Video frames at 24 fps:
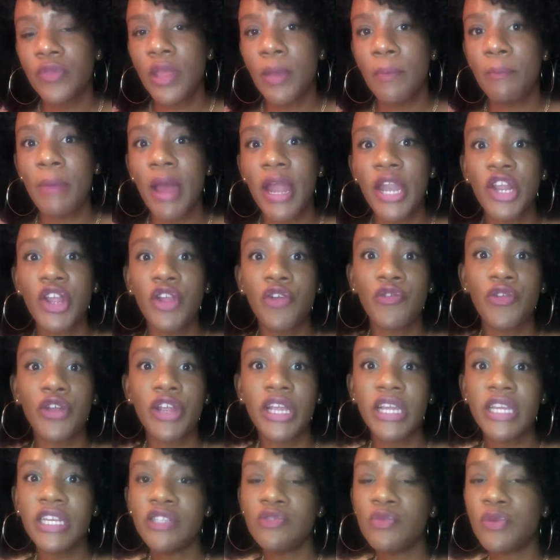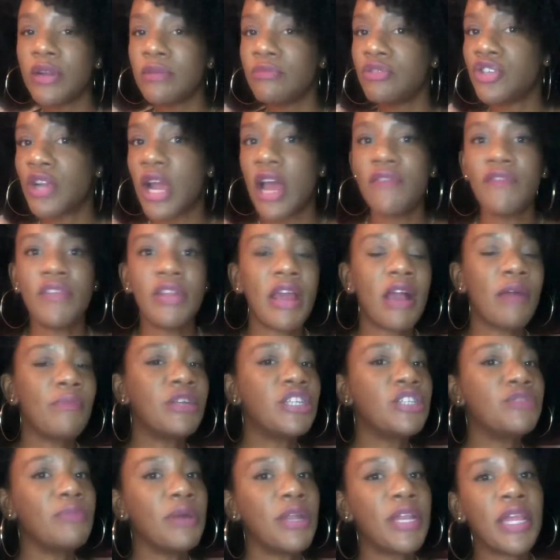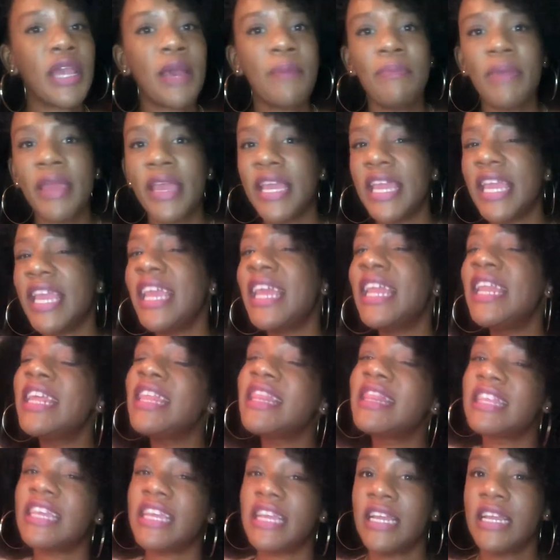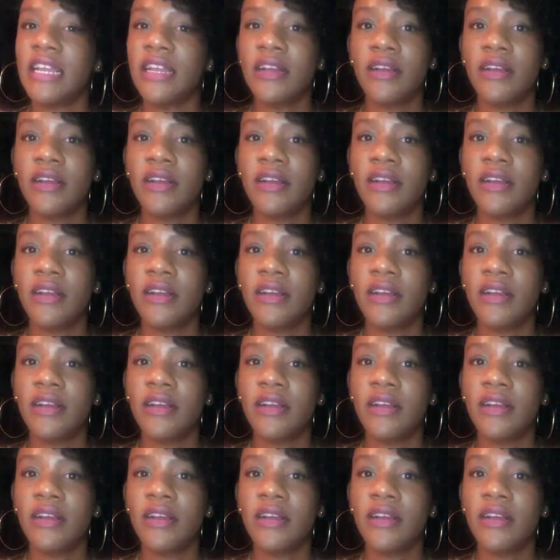My degrees, what I'm driving, how much money I make, anything.